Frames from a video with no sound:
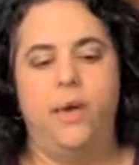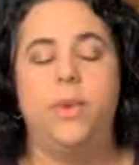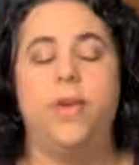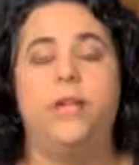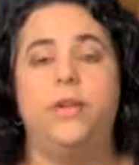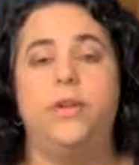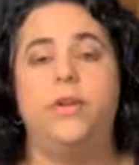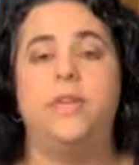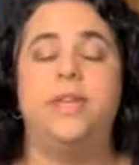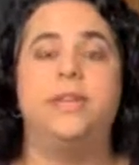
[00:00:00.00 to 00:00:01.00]
We include
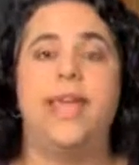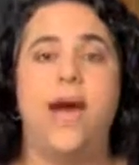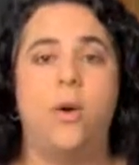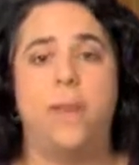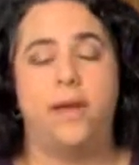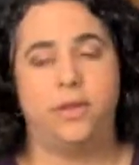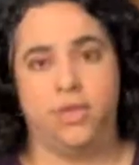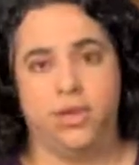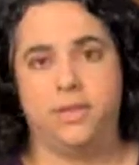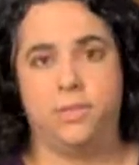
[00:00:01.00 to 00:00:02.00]
under this outbound
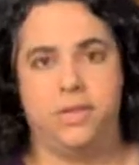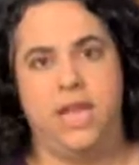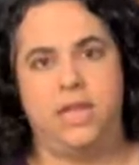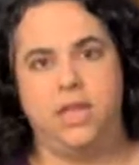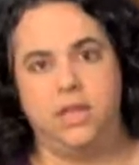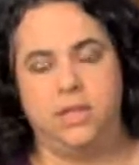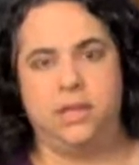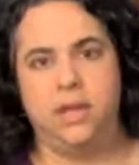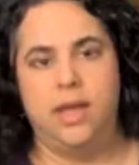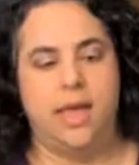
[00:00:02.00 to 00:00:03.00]
transportation
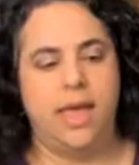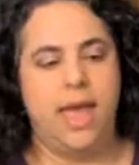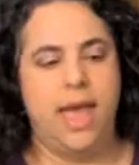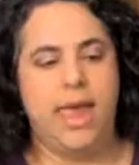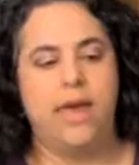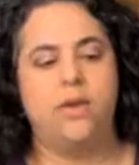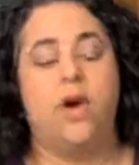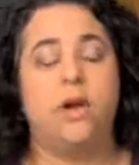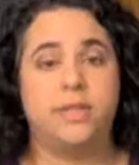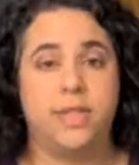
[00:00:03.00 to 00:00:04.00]
and
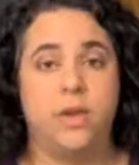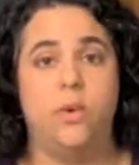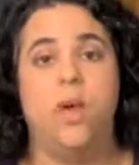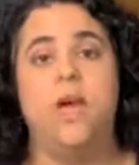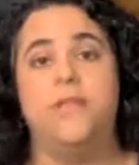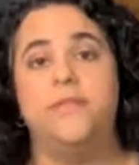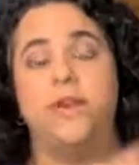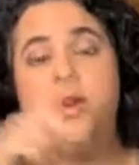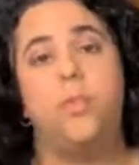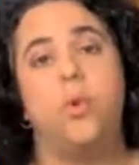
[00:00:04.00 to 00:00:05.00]
also the
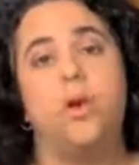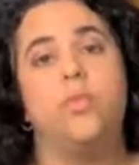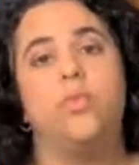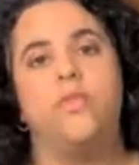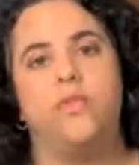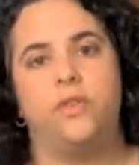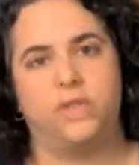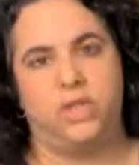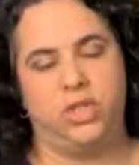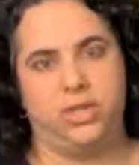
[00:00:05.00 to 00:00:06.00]
very important
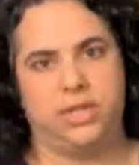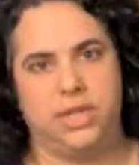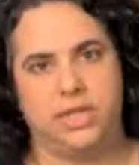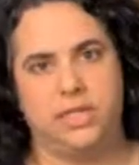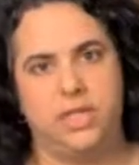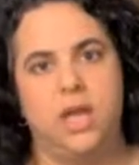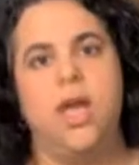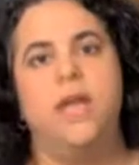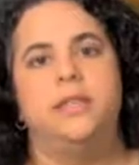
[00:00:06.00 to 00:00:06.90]
reverse logistics.